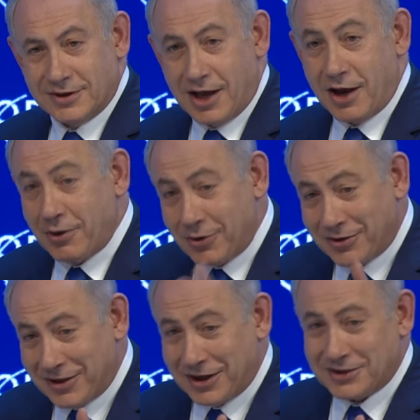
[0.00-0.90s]
I know
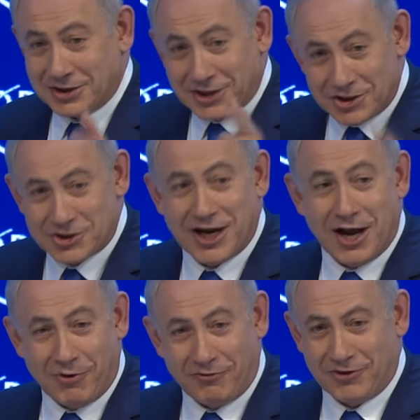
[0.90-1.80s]
you think it's a Dutch
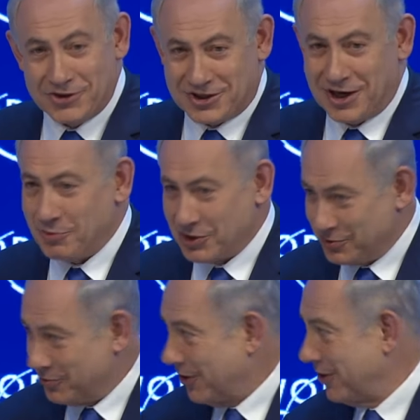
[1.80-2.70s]
cow or a French cow, but
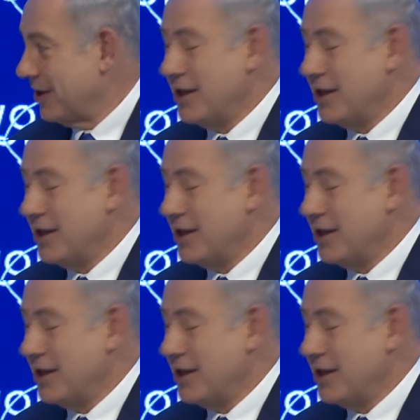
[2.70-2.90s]
you're wrong.